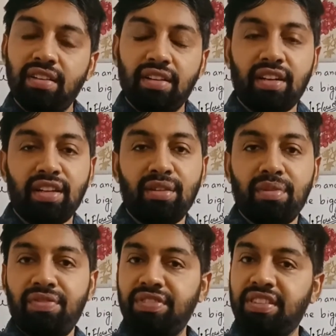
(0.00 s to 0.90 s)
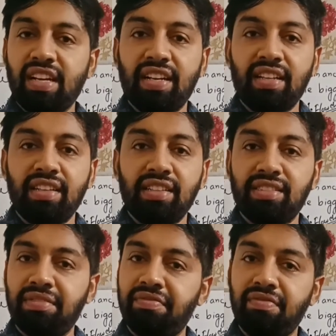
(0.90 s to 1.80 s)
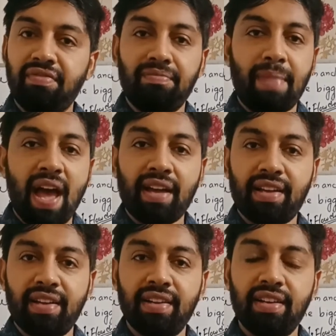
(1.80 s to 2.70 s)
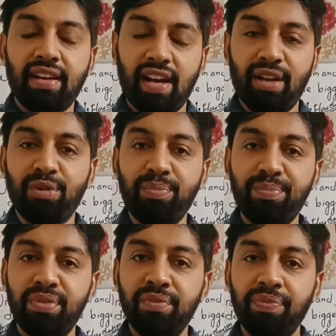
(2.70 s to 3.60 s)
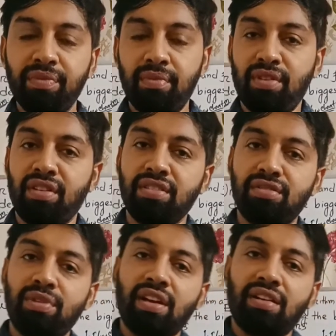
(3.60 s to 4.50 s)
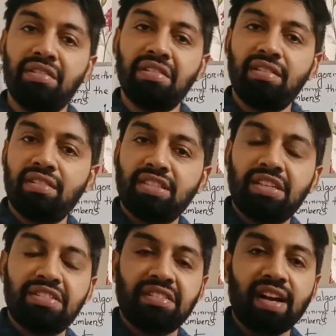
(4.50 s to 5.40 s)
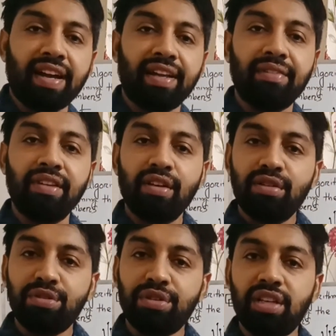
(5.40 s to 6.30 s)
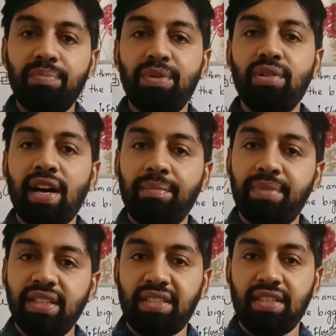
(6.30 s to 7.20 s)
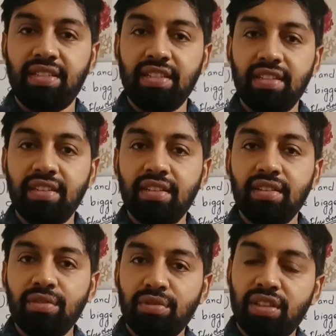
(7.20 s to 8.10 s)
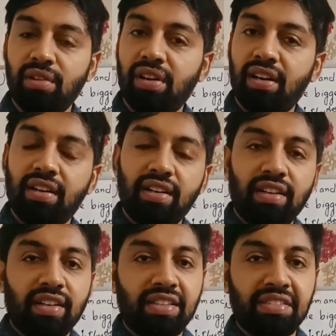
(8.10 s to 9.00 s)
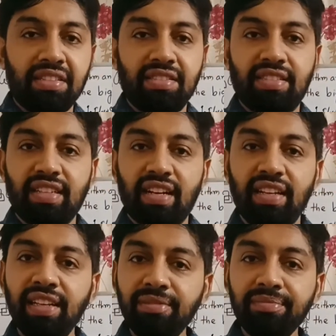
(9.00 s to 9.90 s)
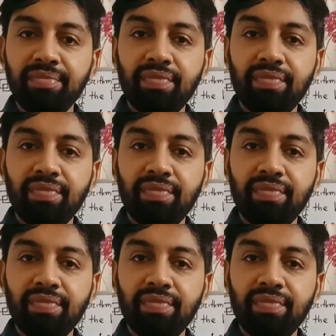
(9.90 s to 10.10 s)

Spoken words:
rhythm of study is back, I hope, because we are continuously trying to keep you updated with our recent study,